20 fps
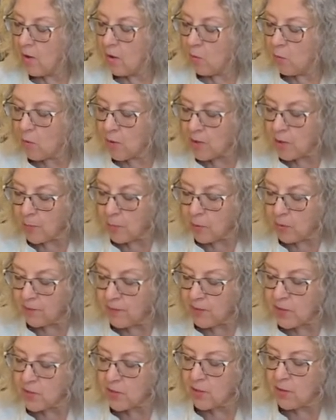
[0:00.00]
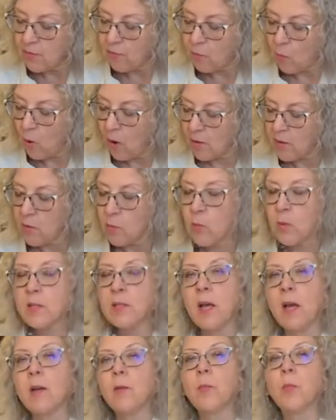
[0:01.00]
where the provision of water was
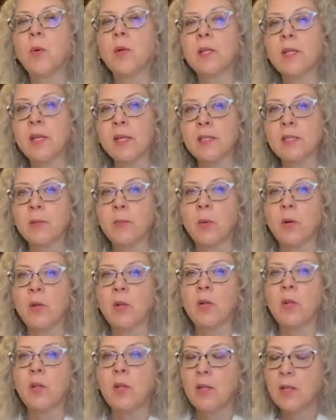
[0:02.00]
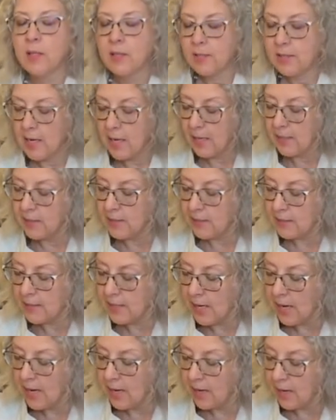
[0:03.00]
unpredictable day to
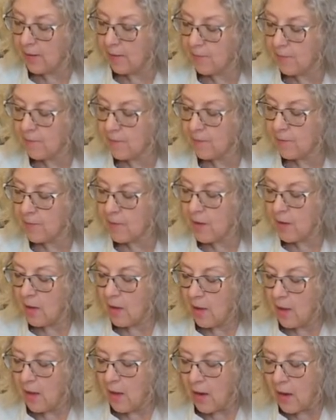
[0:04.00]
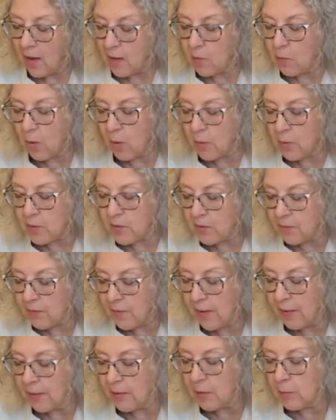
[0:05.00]
day. And what was
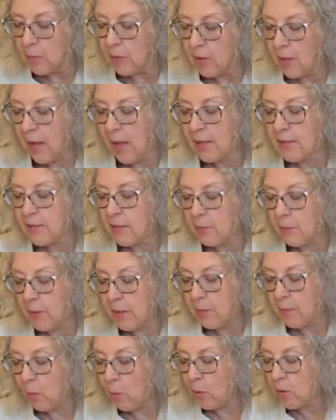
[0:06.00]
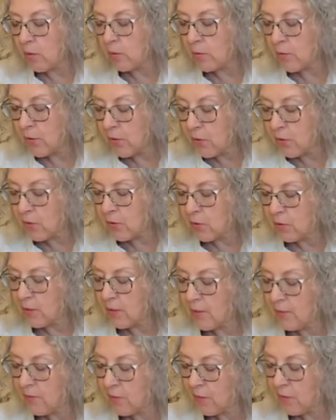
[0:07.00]
available had to be boiled
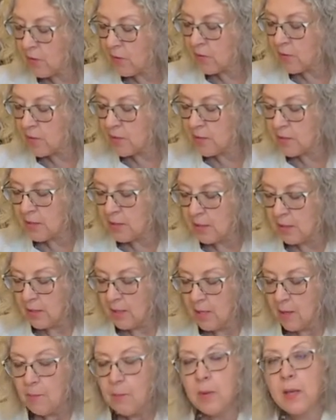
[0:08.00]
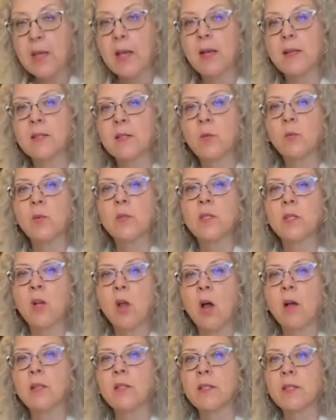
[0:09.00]
thoroughly first, because it was
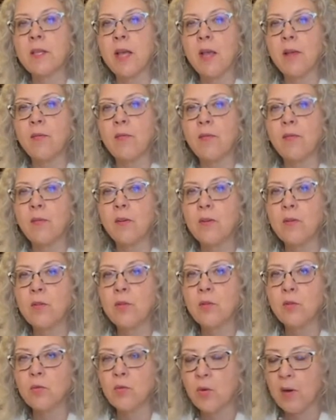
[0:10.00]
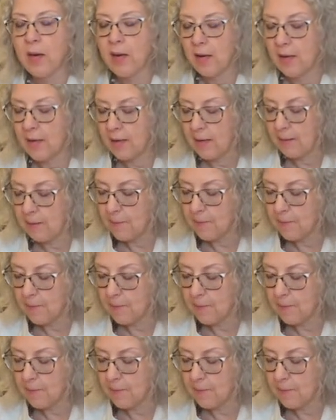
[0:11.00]
not safe to drink.